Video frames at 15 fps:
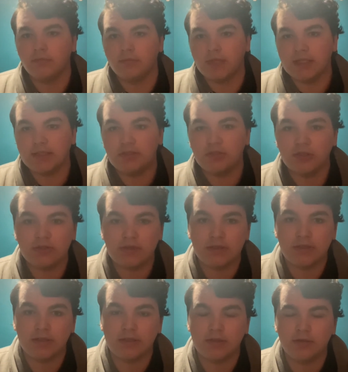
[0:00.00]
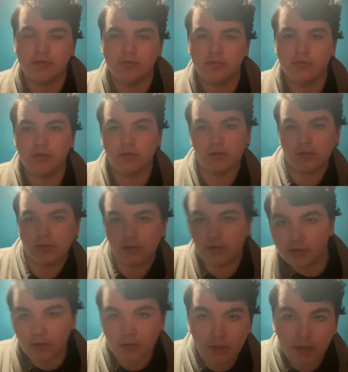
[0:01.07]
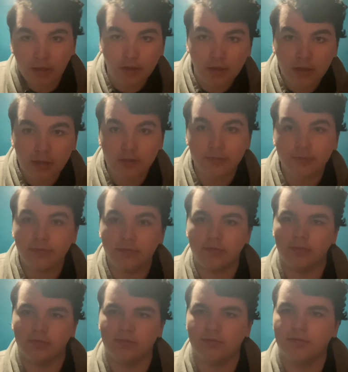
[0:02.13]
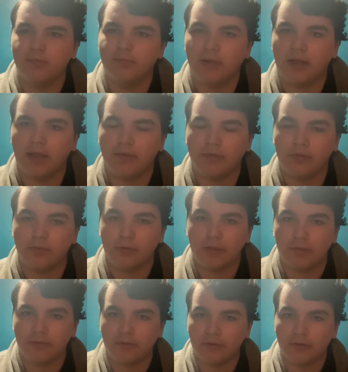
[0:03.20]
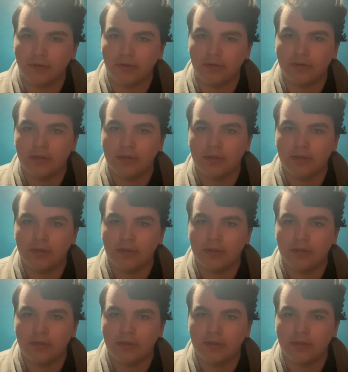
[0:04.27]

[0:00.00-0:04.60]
That's just if might have to wait for